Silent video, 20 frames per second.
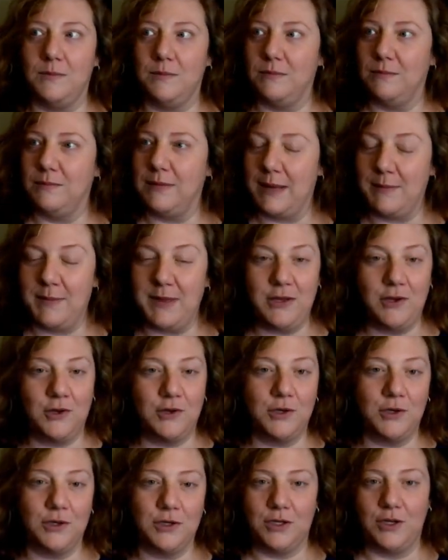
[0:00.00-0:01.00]
Maybe
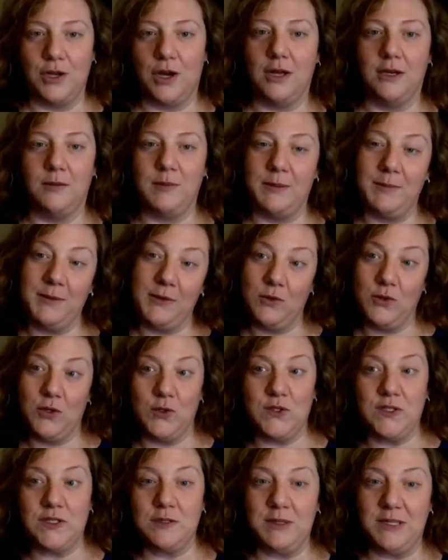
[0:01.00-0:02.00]
you
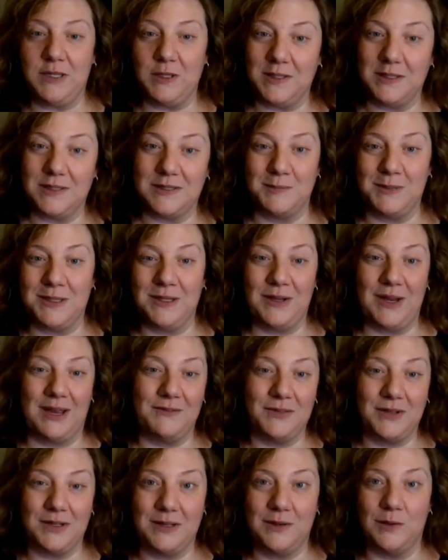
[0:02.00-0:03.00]
used to be good at something you
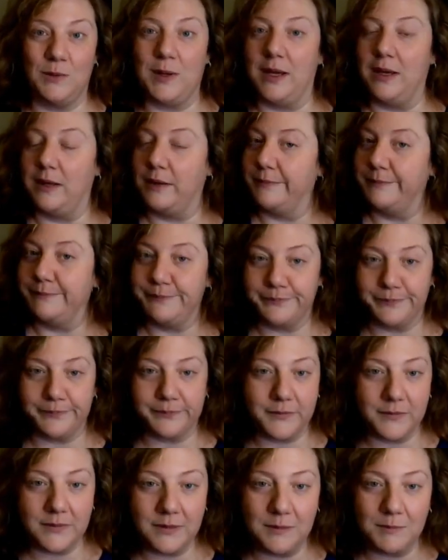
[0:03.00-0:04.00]
haven't done in a while.
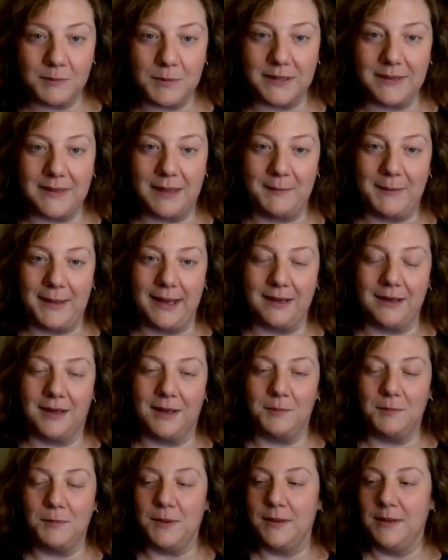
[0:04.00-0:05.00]
Pick that back
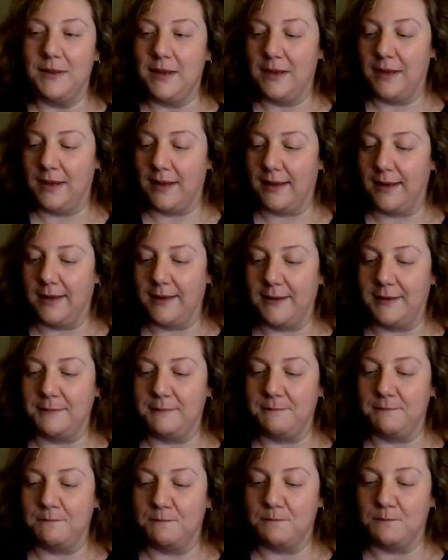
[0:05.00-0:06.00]
up.
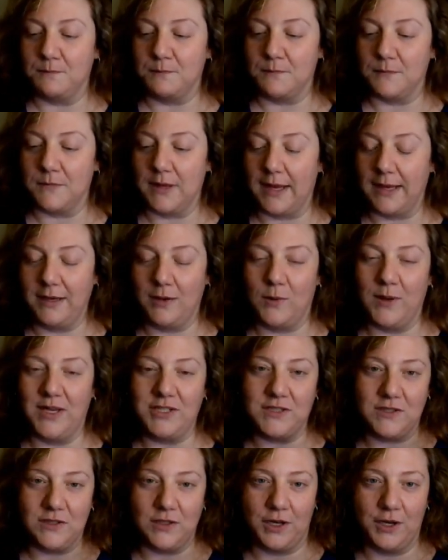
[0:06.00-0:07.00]
I know I
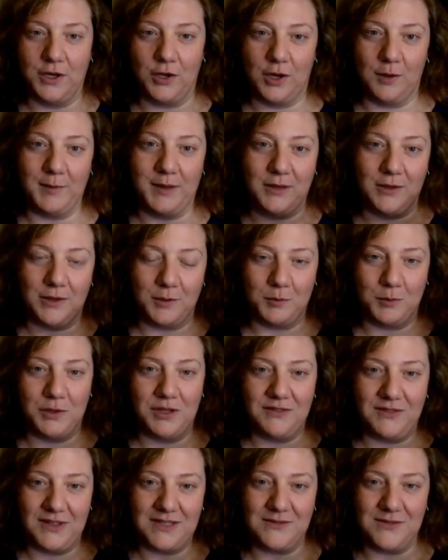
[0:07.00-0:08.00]
just got a comment on a
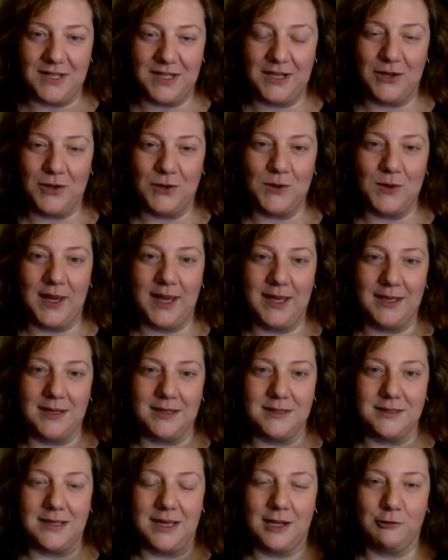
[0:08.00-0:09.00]
previous video
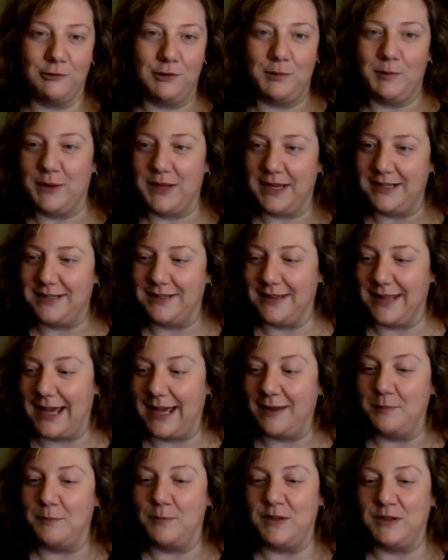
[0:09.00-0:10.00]
and I'll reply to
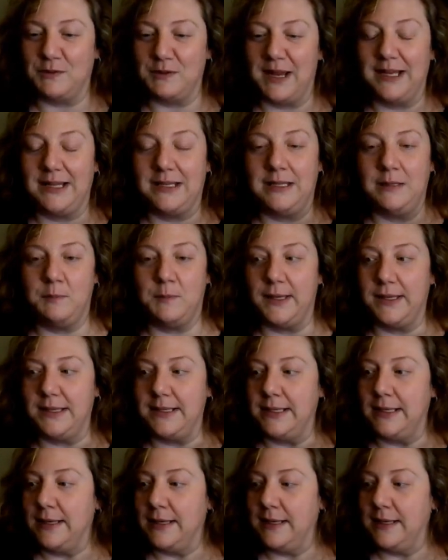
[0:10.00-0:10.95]
that directly, but